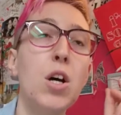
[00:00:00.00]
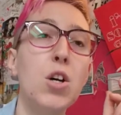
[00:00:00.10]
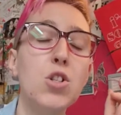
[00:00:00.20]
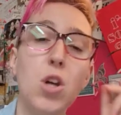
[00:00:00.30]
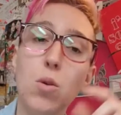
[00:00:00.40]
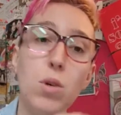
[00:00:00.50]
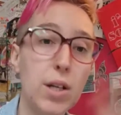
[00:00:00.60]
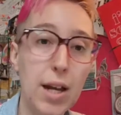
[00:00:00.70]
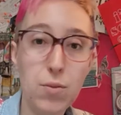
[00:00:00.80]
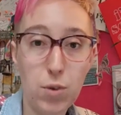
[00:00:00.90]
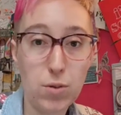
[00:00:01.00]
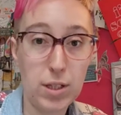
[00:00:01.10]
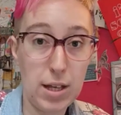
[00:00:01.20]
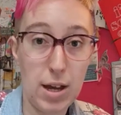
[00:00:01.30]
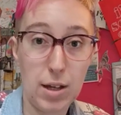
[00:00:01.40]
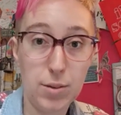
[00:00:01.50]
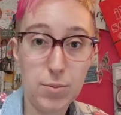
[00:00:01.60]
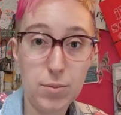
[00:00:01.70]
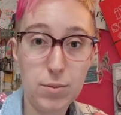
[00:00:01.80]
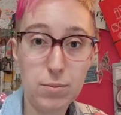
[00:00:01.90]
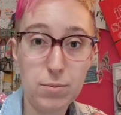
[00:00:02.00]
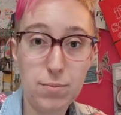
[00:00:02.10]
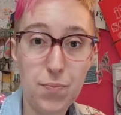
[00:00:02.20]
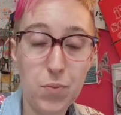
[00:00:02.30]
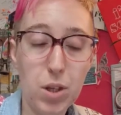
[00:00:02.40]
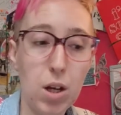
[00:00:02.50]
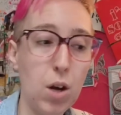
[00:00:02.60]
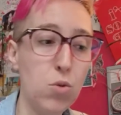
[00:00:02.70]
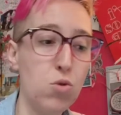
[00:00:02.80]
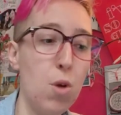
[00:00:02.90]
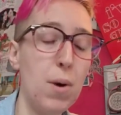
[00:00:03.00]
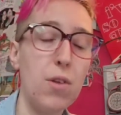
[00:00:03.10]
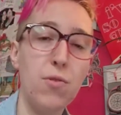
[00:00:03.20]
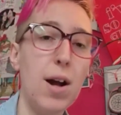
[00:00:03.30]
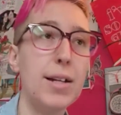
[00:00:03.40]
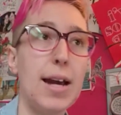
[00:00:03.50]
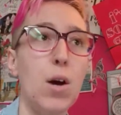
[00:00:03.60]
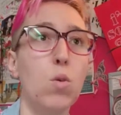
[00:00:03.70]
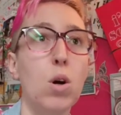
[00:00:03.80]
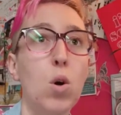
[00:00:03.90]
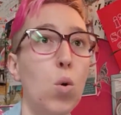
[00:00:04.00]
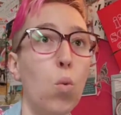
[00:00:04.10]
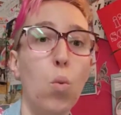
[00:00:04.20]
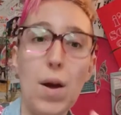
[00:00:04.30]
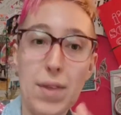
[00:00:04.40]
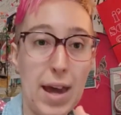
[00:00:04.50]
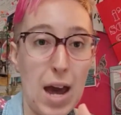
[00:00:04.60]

So get involved in that. Drop by, find out when they